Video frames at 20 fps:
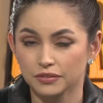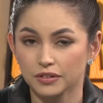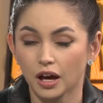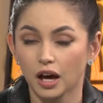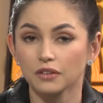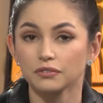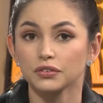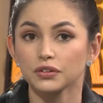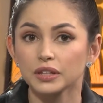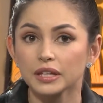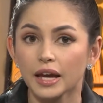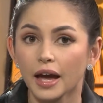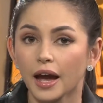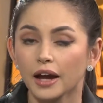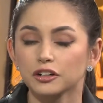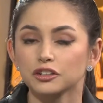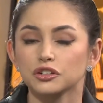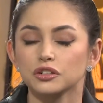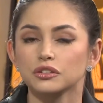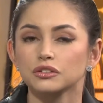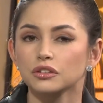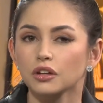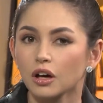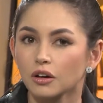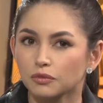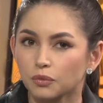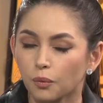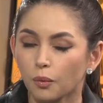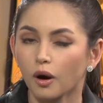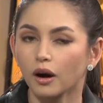not for the actions
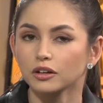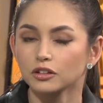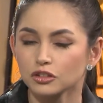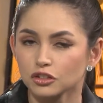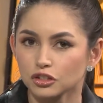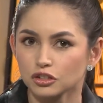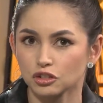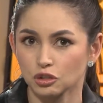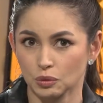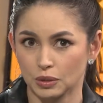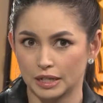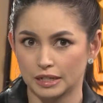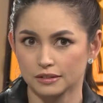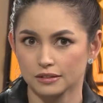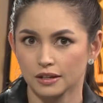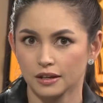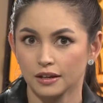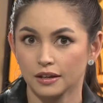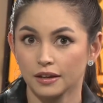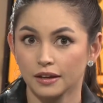of one student,